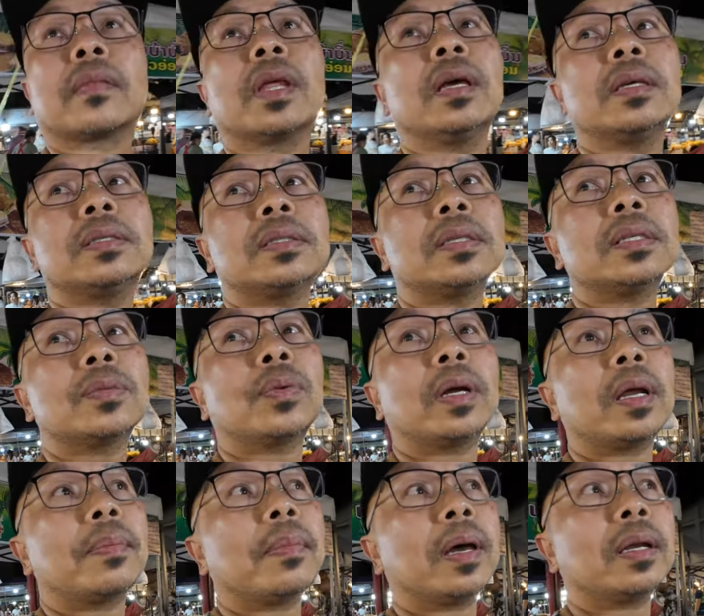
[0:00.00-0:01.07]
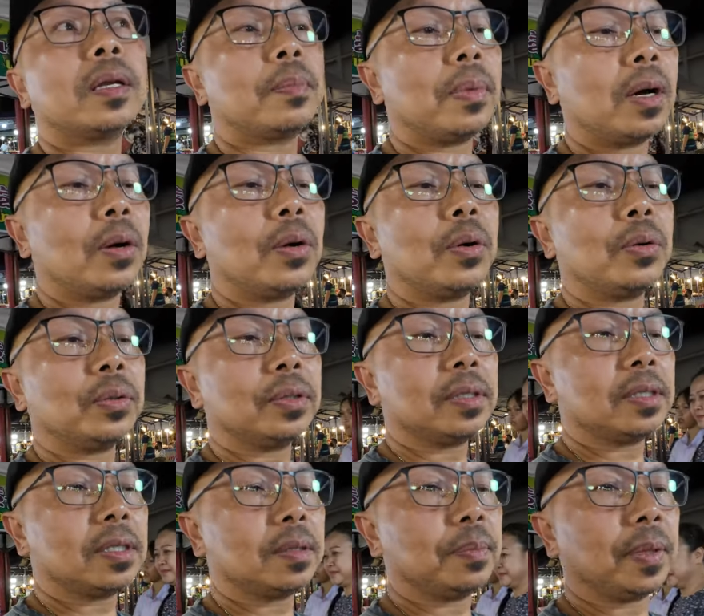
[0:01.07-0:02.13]
Is this what Amanda bought? Oh, this
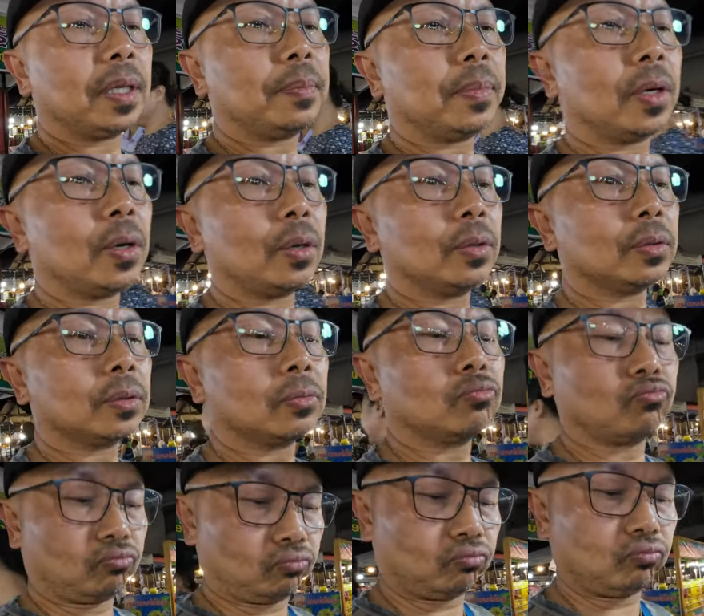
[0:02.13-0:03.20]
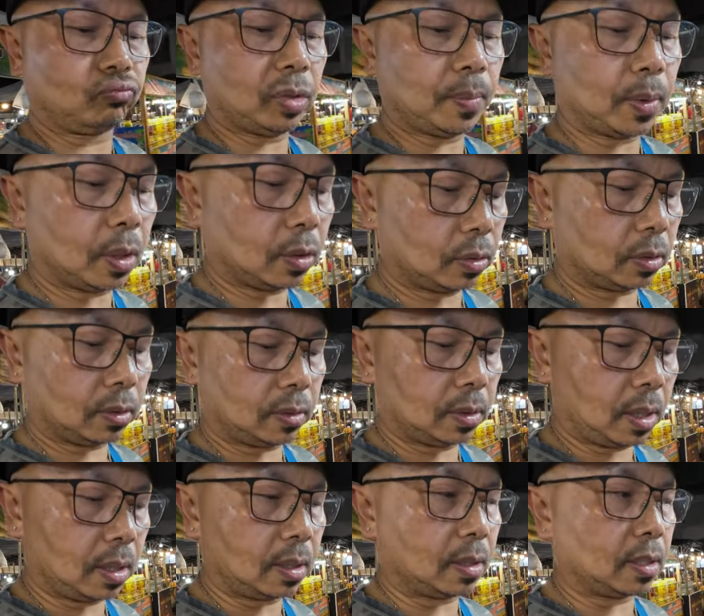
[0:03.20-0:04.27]
is meatballs. Meatballs?
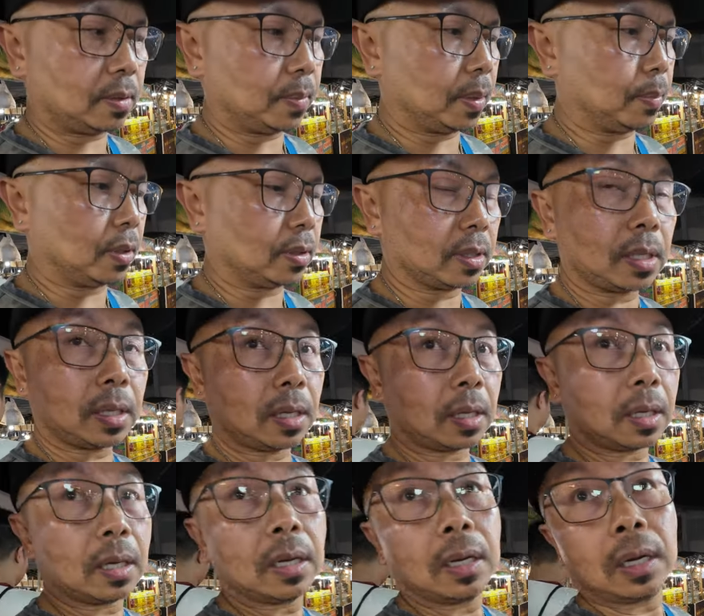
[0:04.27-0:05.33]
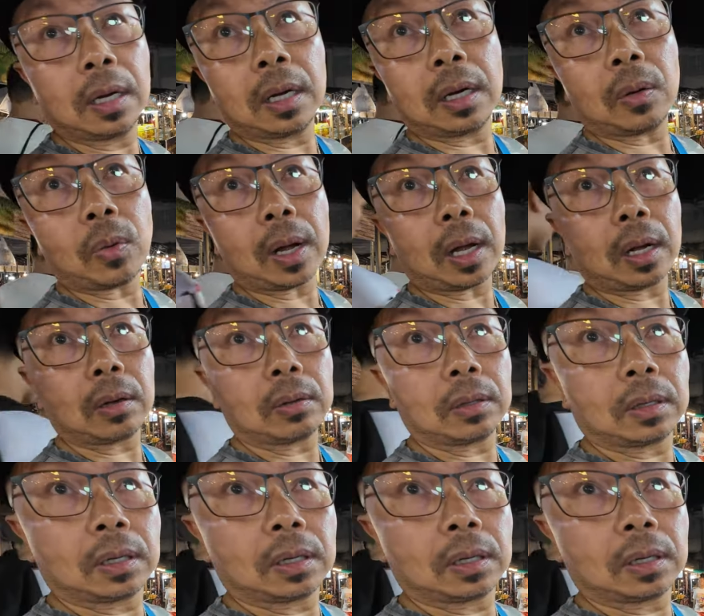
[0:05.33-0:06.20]
Yeah, it is meatballs, I think. Wow.